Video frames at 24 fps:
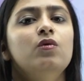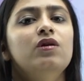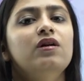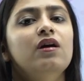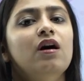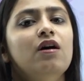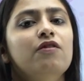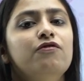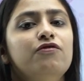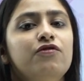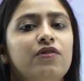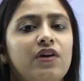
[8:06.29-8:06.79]
were
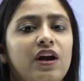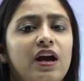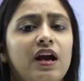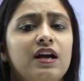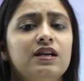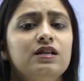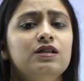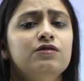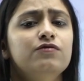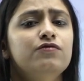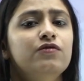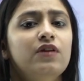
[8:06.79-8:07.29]

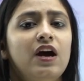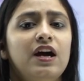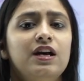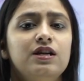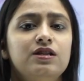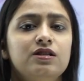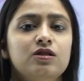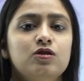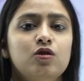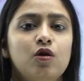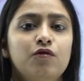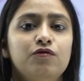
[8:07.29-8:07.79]
afraid and
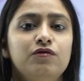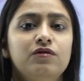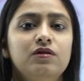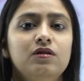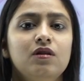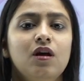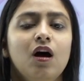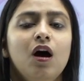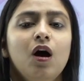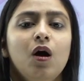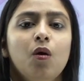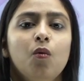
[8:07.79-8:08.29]
frightened of
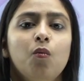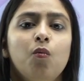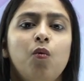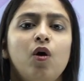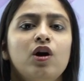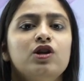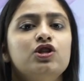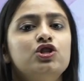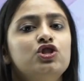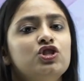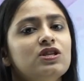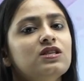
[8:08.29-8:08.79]

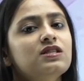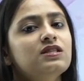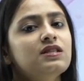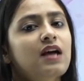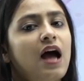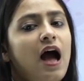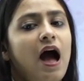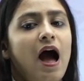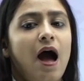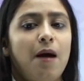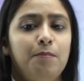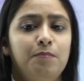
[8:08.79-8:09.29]
what just
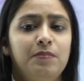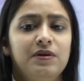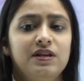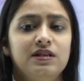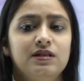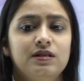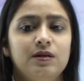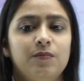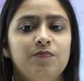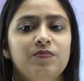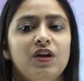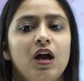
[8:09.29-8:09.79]

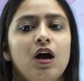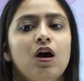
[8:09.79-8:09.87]
happened.